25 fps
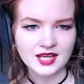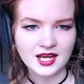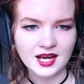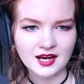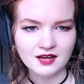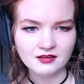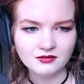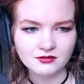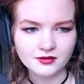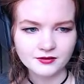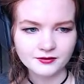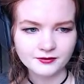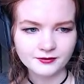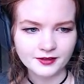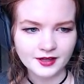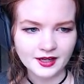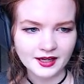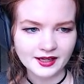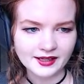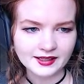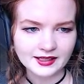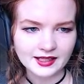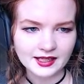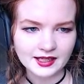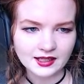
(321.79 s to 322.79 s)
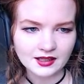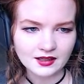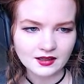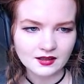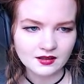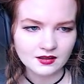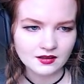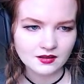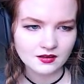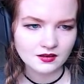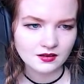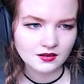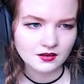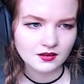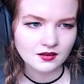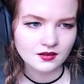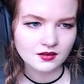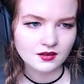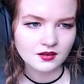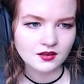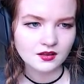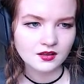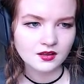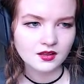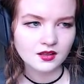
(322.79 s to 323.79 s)
Terrifying?
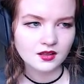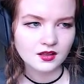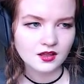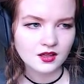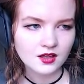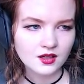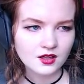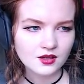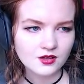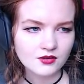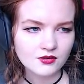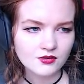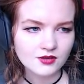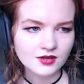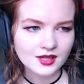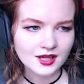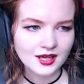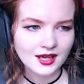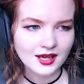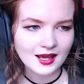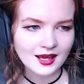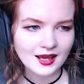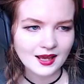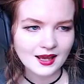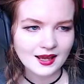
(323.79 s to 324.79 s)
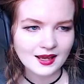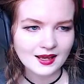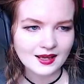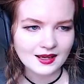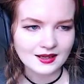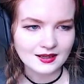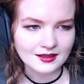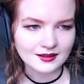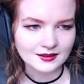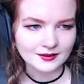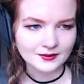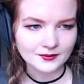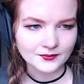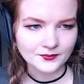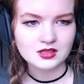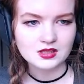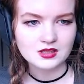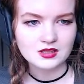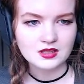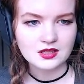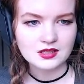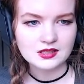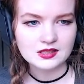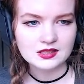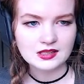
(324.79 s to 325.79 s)
Okay, let's
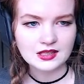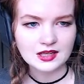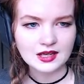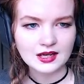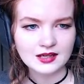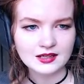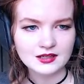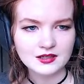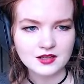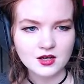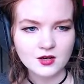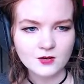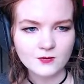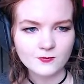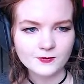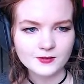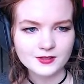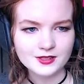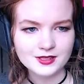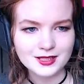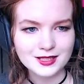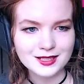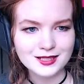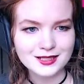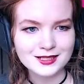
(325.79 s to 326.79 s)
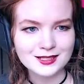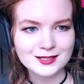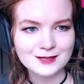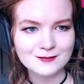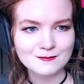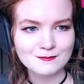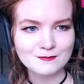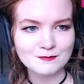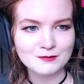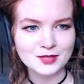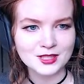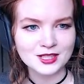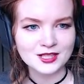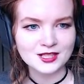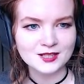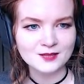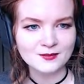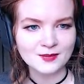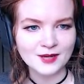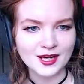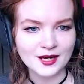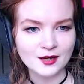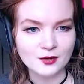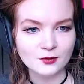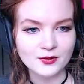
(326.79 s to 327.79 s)
go outside and hopefully not get
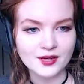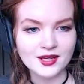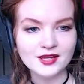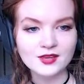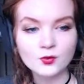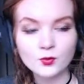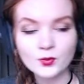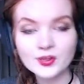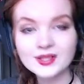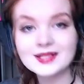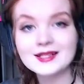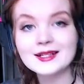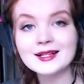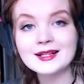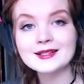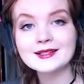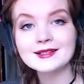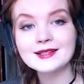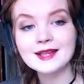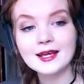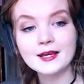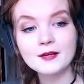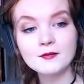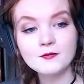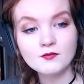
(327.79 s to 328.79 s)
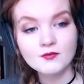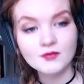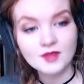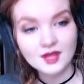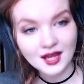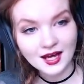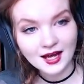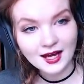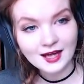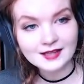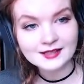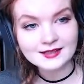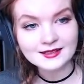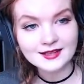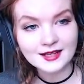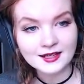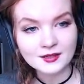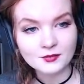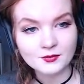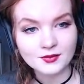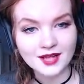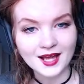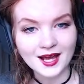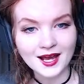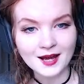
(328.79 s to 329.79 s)
mugged by a wraith. What did I say? I
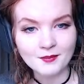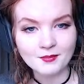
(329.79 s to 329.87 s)
said it would